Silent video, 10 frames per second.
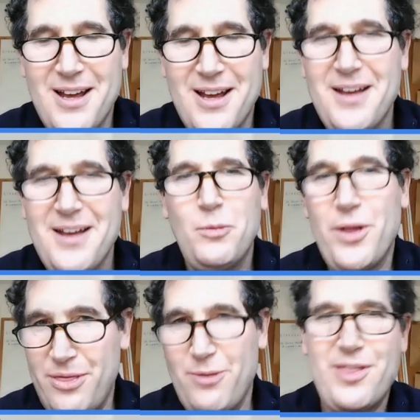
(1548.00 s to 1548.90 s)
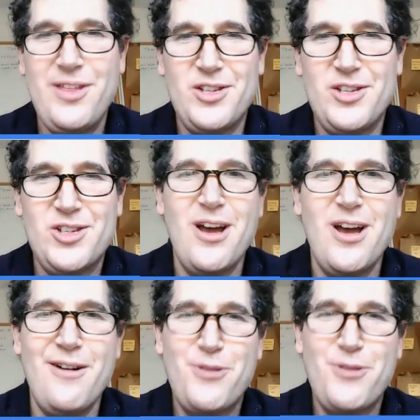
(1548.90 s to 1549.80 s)
with this stuff
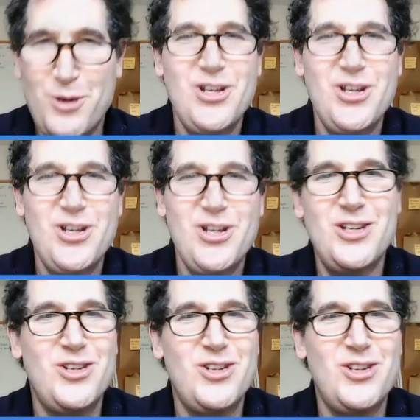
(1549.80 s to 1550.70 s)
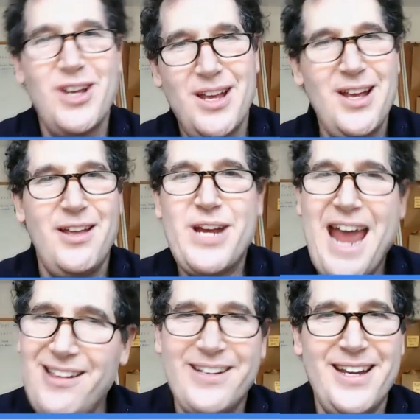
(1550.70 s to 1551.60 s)
versus the
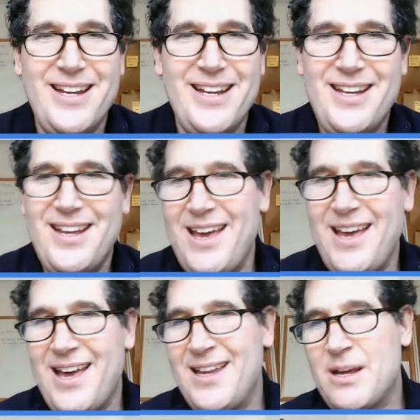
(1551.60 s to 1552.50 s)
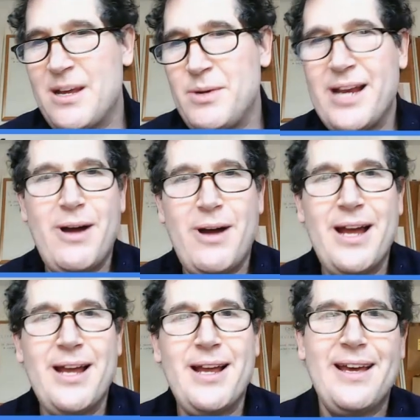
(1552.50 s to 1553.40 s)
reality. And I mean, I know
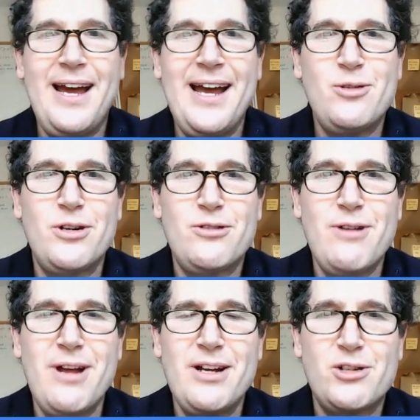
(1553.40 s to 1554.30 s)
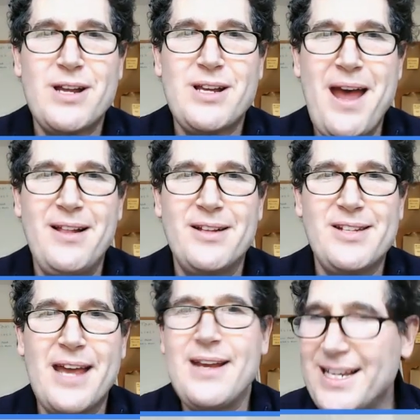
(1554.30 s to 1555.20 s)
I sort of try to strike a balance.
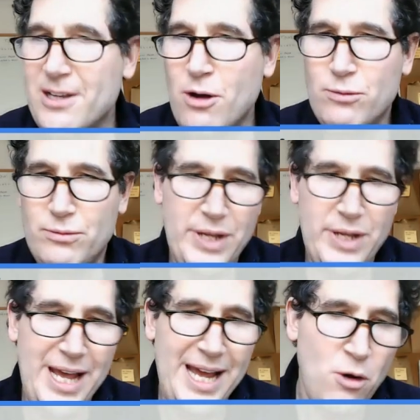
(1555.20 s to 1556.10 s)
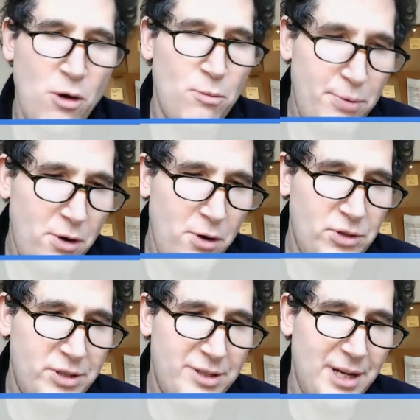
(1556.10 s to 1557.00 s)
I don't
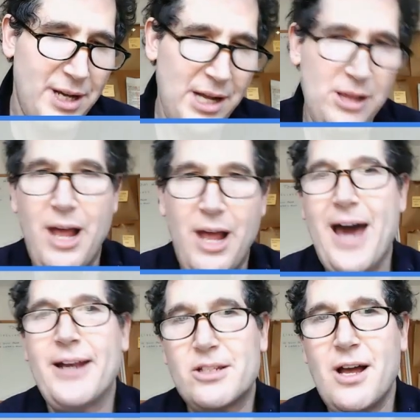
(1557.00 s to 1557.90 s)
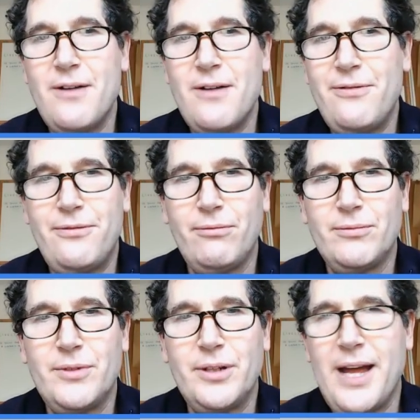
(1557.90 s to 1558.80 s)
post a lot of stuff.
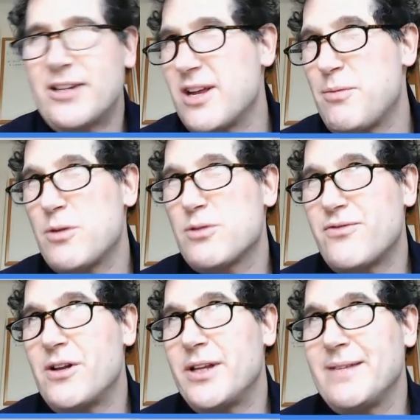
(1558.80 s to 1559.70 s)
Actually, I post fairly